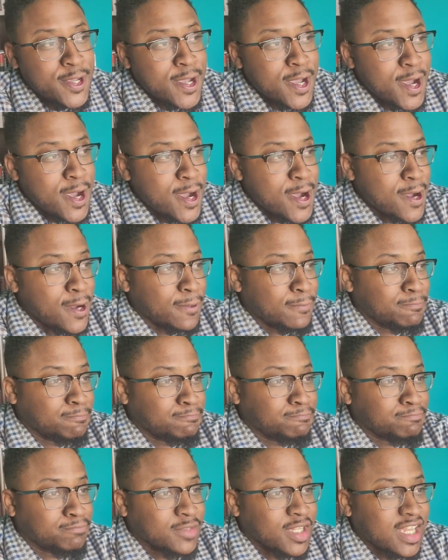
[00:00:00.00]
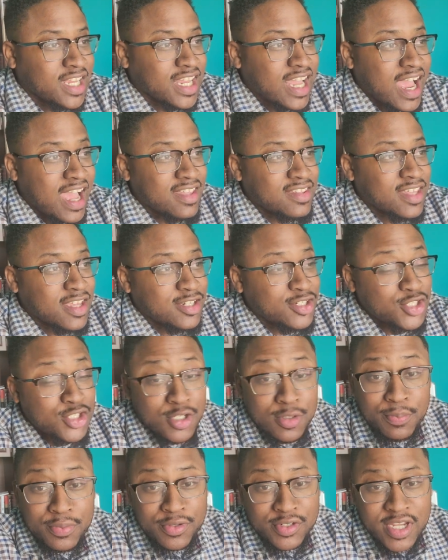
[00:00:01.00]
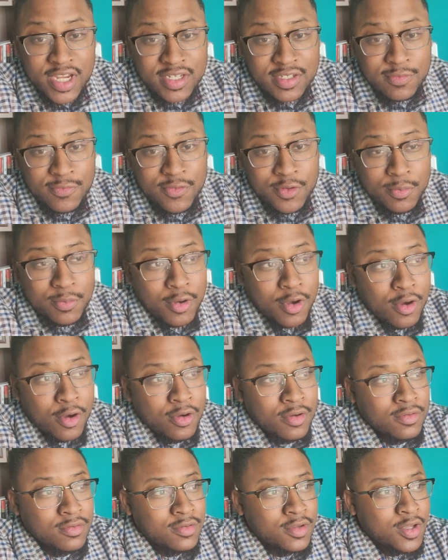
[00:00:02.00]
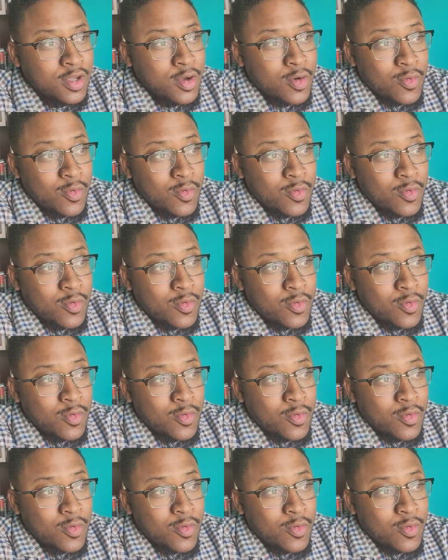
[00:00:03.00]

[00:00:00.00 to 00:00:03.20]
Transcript: a guy that should protect the football.